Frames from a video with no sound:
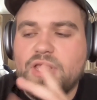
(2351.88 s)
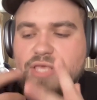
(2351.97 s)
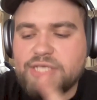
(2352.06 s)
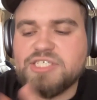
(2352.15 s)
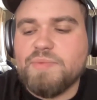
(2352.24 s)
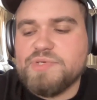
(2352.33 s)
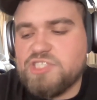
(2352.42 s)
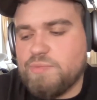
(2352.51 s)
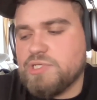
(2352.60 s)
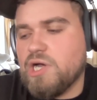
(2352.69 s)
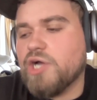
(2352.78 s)
a
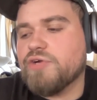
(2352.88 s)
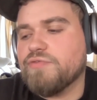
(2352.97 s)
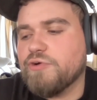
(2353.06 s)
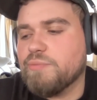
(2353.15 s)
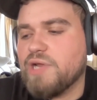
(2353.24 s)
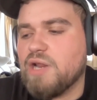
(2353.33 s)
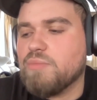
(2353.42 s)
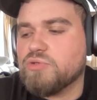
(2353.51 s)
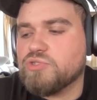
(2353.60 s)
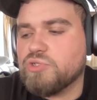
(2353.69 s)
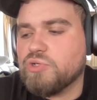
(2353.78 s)
cinematographer, but I'm
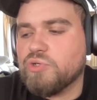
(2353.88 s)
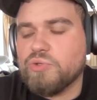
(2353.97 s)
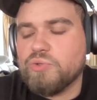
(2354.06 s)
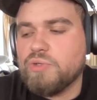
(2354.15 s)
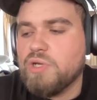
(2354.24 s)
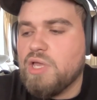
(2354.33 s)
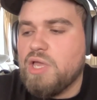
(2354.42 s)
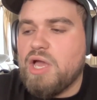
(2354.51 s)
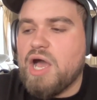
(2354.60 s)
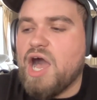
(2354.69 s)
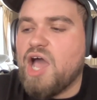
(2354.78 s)
also,
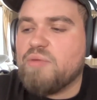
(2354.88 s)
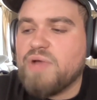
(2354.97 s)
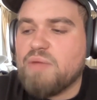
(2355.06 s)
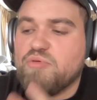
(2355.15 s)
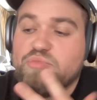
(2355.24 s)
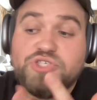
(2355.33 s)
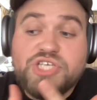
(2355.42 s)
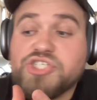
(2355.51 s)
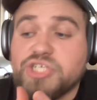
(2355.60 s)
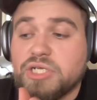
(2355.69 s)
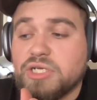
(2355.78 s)
I'm a
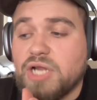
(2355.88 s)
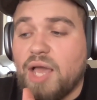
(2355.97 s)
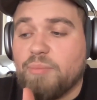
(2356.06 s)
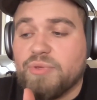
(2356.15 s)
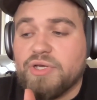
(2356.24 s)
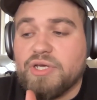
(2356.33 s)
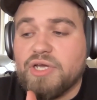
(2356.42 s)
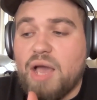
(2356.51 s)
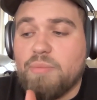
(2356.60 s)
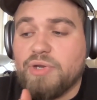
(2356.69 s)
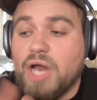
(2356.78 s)
musician. I'm
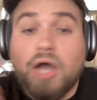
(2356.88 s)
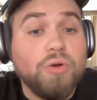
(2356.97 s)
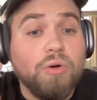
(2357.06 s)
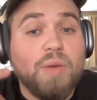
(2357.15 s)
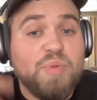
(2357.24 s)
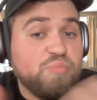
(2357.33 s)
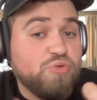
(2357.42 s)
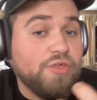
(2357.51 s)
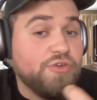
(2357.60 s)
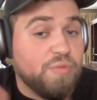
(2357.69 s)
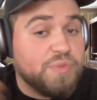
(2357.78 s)
an uncle, I'm a
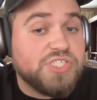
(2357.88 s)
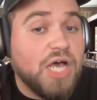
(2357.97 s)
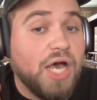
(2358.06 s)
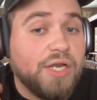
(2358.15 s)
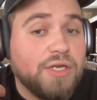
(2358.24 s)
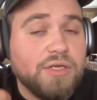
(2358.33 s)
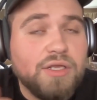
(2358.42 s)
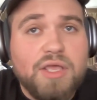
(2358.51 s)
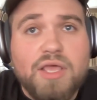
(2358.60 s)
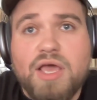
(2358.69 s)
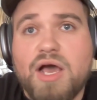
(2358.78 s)
brother, I'm a son.
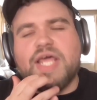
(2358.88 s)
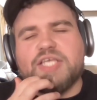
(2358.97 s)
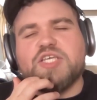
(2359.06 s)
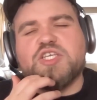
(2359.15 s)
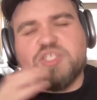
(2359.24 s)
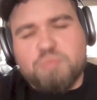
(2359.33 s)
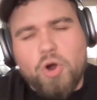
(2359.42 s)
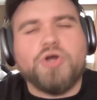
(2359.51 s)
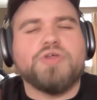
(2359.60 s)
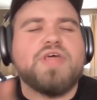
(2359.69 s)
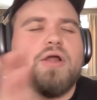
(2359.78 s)
It's
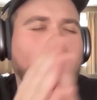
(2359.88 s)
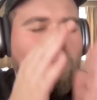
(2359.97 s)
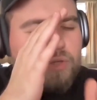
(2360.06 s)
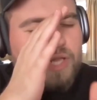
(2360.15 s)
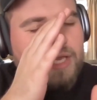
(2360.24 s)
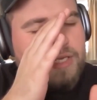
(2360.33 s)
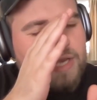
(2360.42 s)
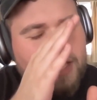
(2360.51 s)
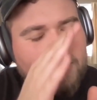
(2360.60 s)
part of that whole like,